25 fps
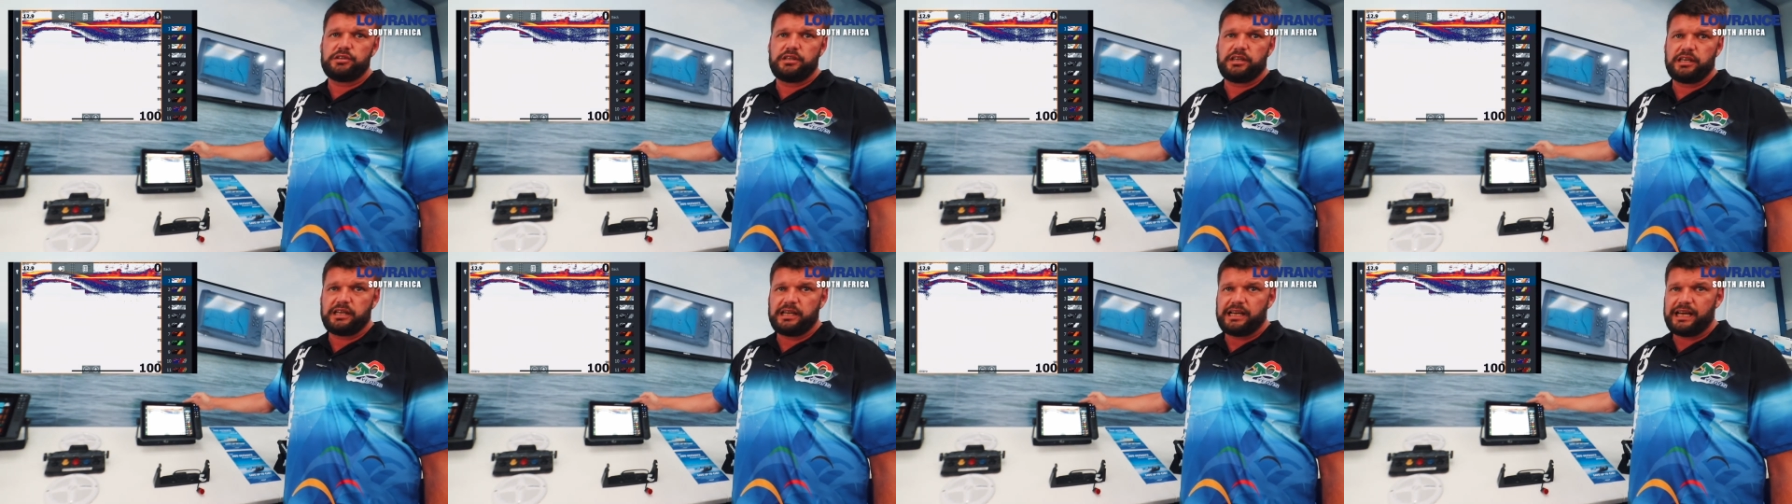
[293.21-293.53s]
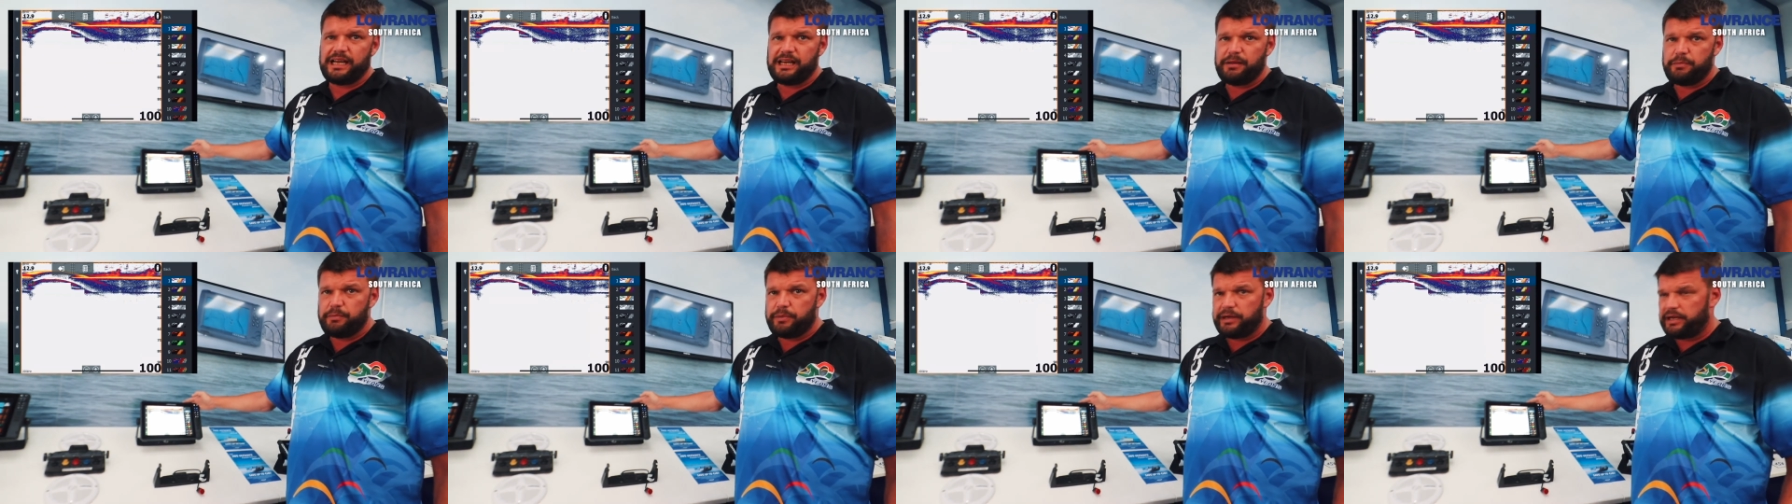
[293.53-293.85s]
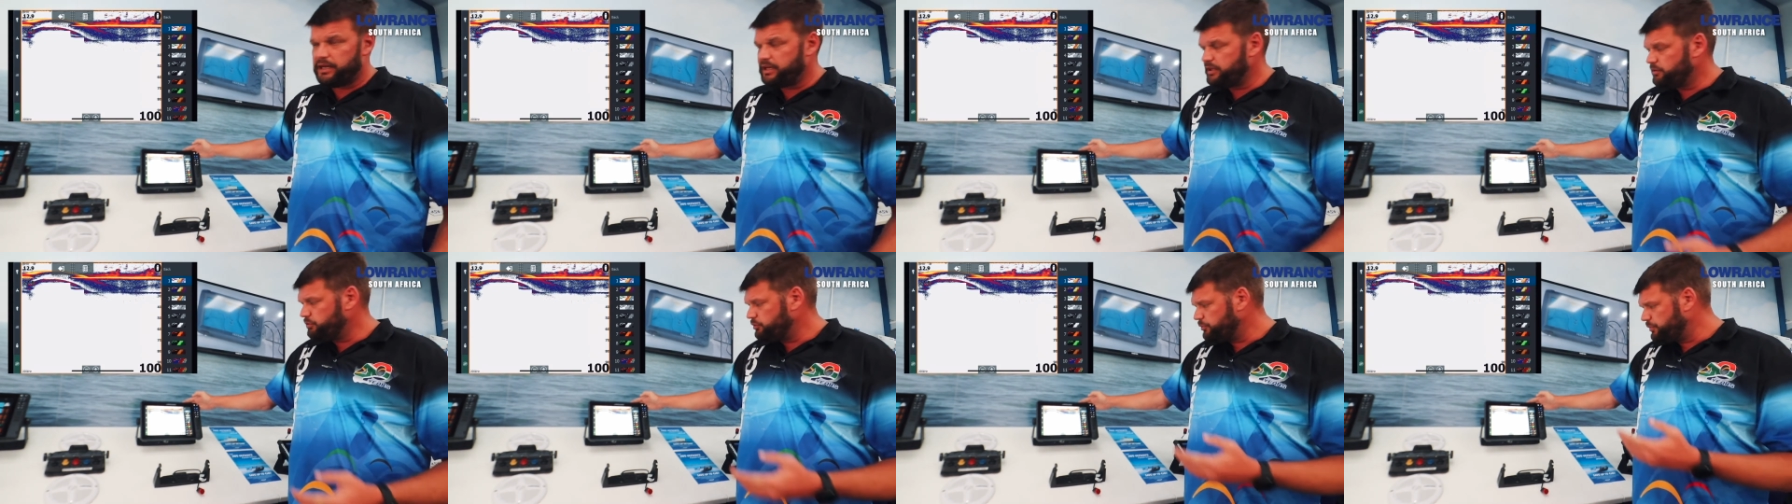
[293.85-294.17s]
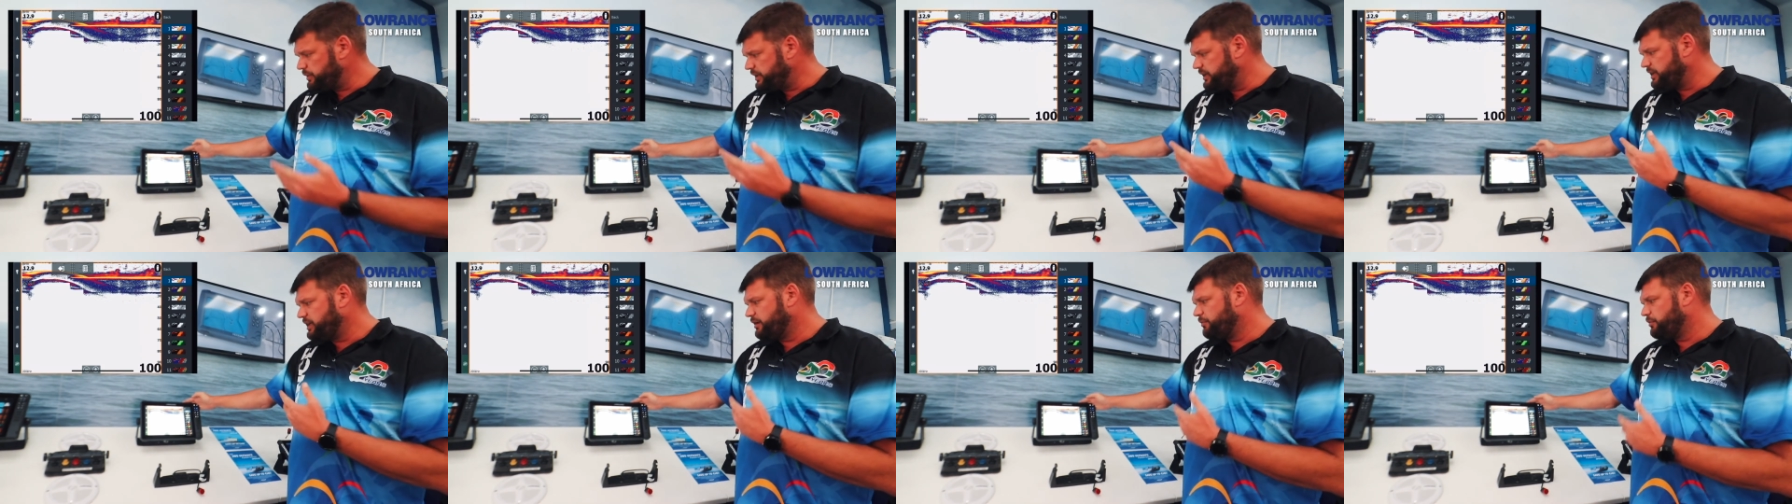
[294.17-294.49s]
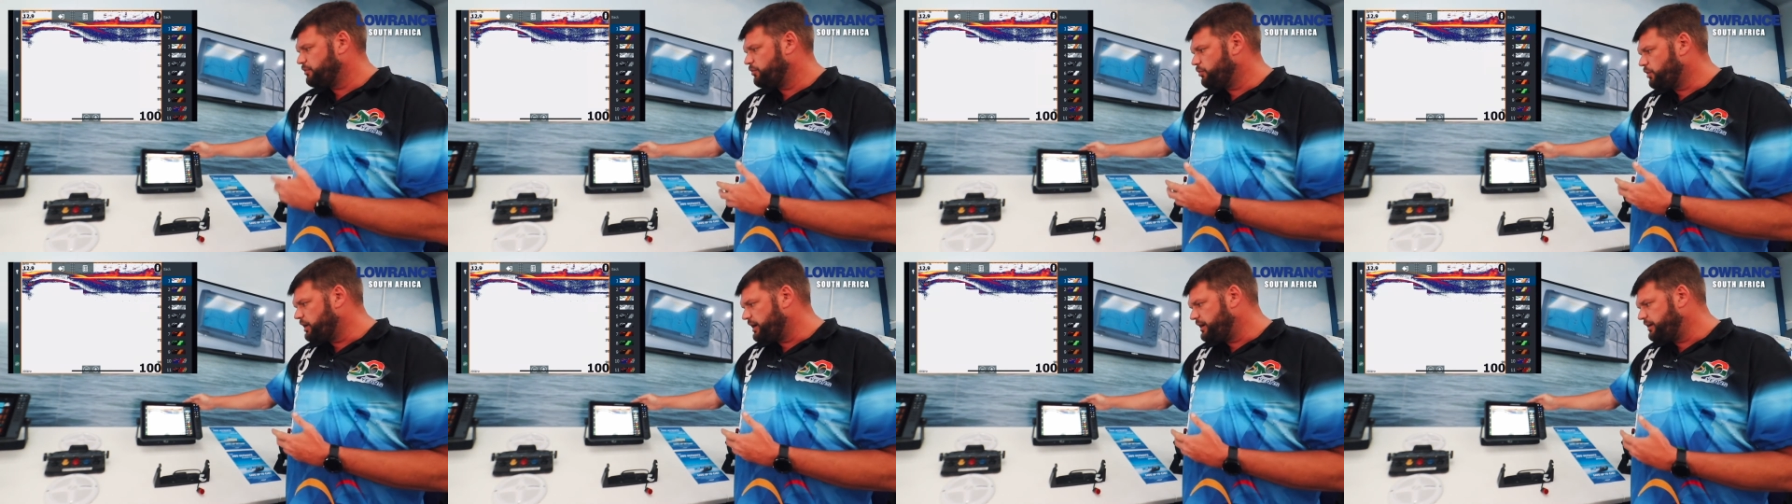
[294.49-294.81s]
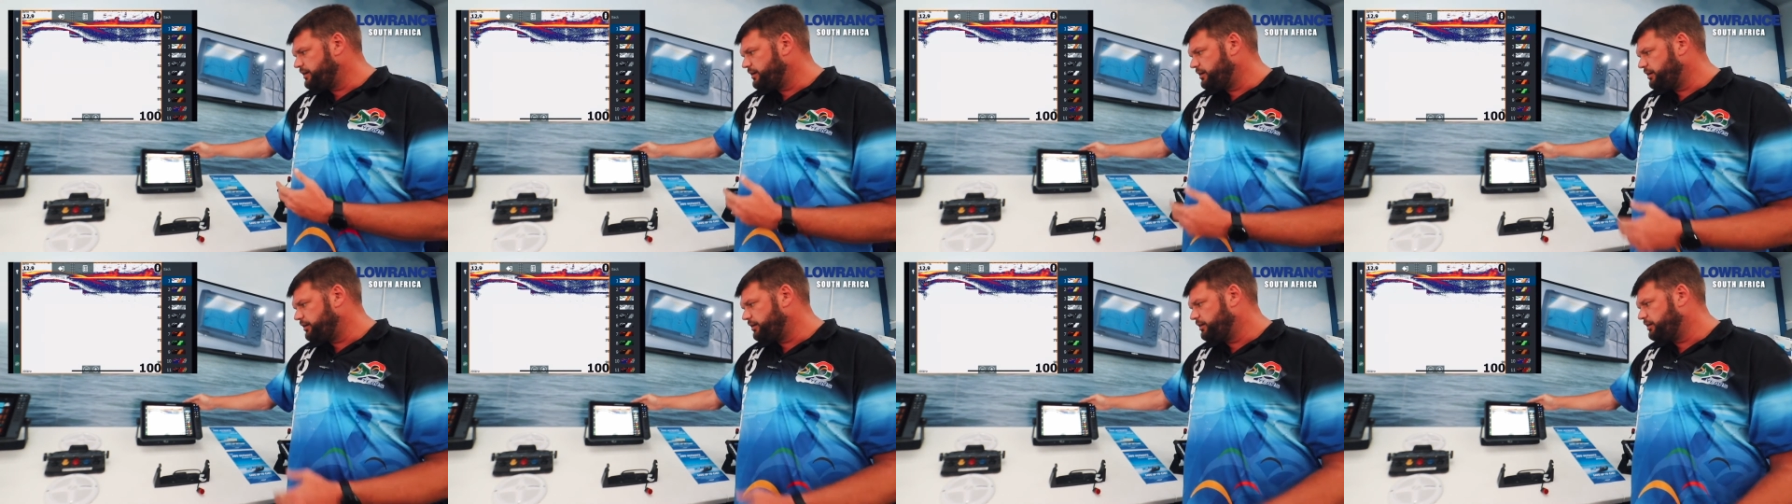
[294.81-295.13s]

the color palette will be number 1.